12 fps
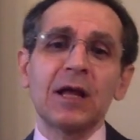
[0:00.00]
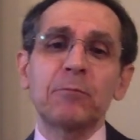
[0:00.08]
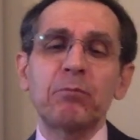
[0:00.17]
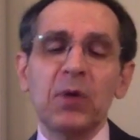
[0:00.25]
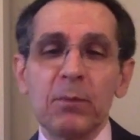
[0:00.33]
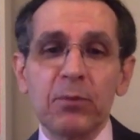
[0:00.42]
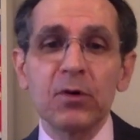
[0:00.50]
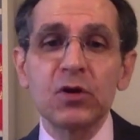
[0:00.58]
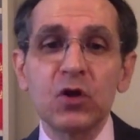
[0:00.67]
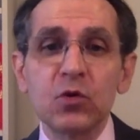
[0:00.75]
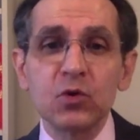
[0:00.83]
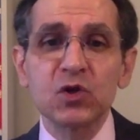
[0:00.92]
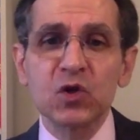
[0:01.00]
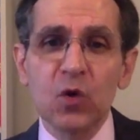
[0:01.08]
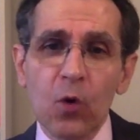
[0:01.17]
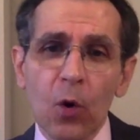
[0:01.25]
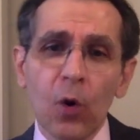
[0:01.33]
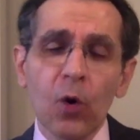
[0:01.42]
that people use
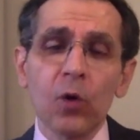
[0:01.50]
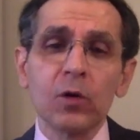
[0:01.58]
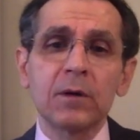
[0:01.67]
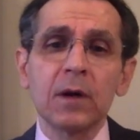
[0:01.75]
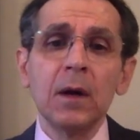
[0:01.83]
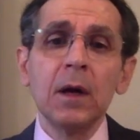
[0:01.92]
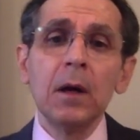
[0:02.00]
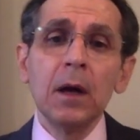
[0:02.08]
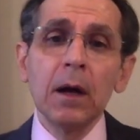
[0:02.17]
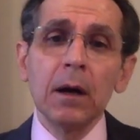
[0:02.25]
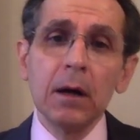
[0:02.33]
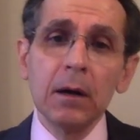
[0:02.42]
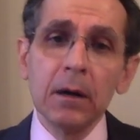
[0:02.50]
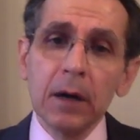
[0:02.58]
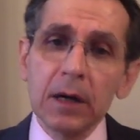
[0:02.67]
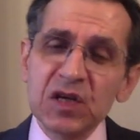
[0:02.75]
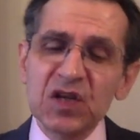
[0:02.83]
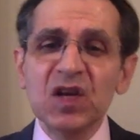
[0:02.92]
gold,
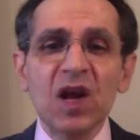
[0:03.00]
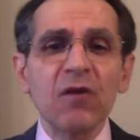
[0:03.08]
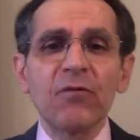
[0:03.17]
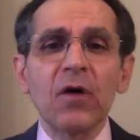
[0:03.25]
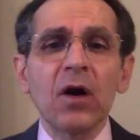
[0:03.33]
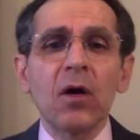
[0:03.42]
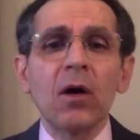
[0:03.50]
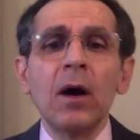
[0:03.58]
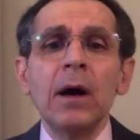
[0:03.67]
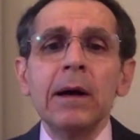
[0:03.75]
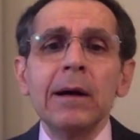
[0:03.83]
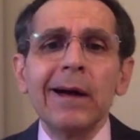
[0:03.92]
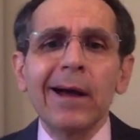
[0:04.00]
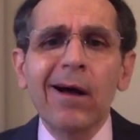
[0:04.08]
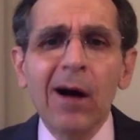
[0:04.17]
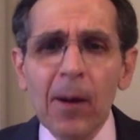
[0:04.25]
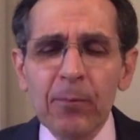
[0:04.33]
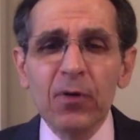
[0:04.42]
uh, silver,
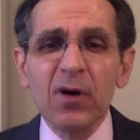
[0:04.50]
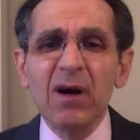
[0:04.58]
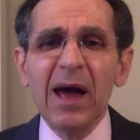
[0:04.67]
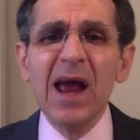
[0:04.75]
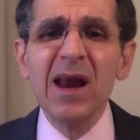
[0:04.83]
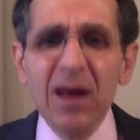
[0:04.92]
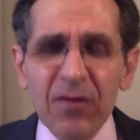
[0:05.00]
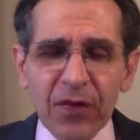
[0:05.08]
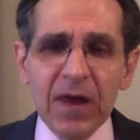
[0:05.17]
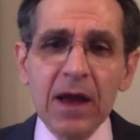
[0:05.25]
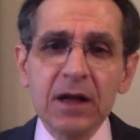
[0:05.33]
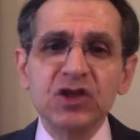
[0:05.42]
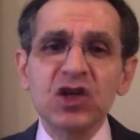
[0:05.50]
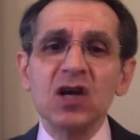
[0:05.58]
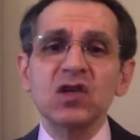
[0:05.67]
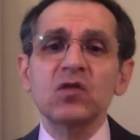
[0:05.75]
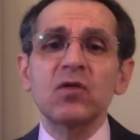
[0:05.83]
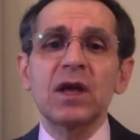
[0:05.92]
copper, anything
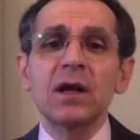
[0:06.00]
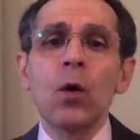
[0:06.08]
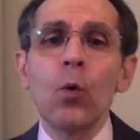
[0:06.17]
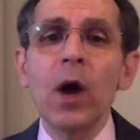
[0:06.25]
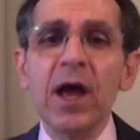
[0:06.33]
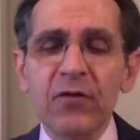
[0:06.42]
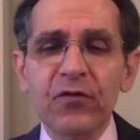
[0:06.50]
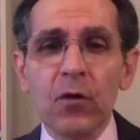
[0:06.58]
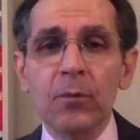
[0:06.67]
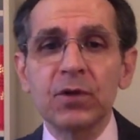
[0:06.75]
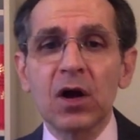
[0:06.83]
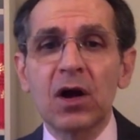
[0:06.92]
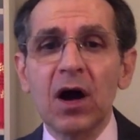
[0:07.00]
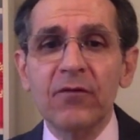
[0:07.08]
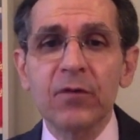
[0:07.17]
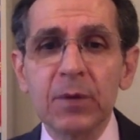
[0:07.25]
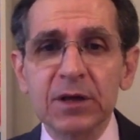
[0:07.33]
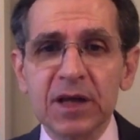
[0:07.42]
just to get away from the
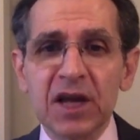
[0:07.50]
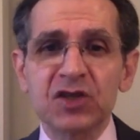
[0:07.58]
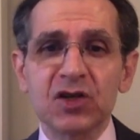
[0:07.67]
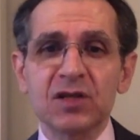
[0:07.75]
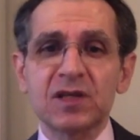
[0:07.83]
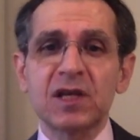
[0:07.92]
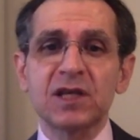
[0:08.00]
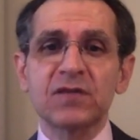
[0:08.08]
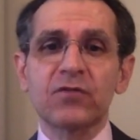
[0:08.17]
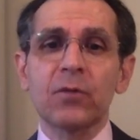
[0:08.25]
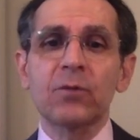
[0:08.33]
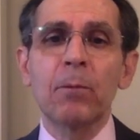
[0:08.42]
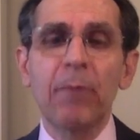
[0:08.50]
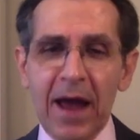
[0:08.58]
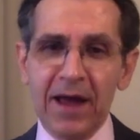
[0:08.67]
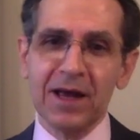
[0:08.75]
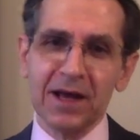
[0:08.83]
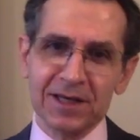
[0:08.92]
government agencies, from the
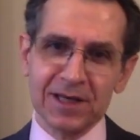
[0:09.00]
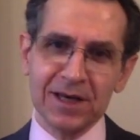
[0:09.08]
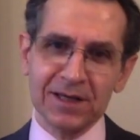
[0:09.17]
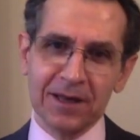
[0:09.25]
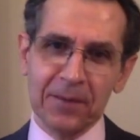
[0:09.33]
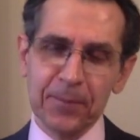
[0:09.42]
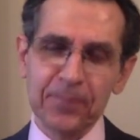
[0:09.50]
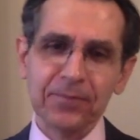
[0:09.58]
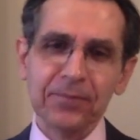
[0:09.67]
banking system.